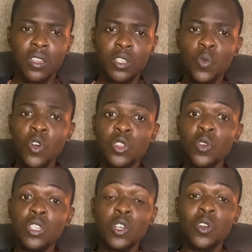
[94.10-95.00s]
The war
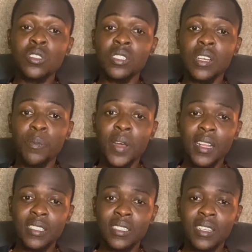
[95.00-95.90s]
tore the country
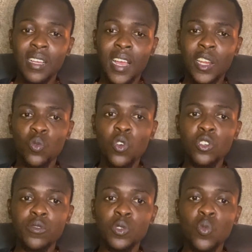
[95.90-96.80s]
apart, and one
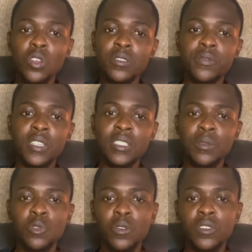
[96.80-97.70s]
of the worst
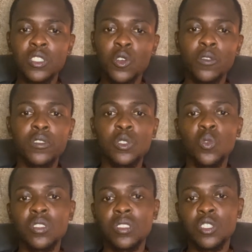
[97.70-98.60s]
victims of this conflict
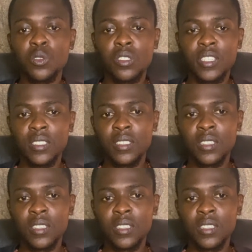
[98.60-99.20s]
was children.